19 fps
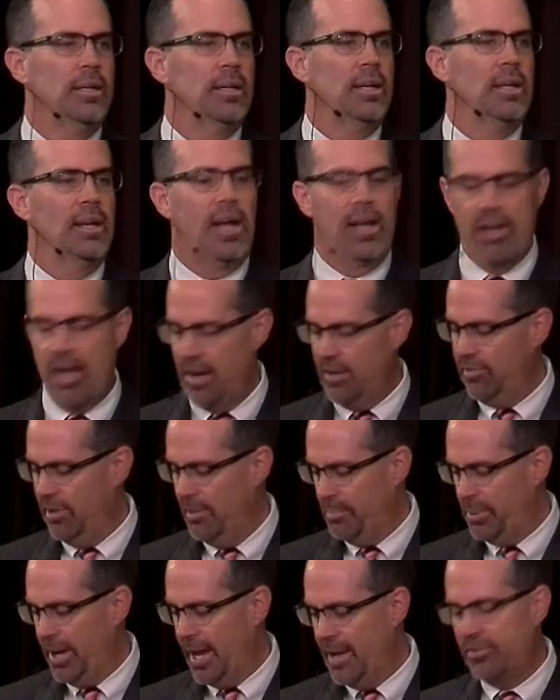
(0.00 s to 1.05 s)
And I got a
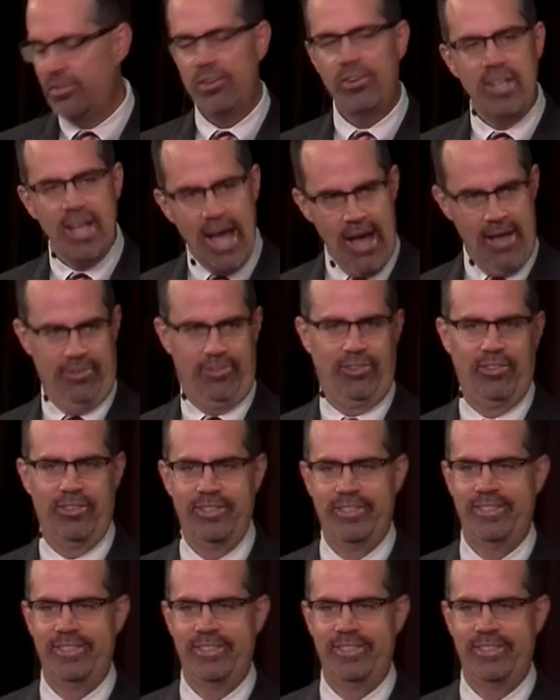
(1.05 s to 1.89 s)
simple answer yes.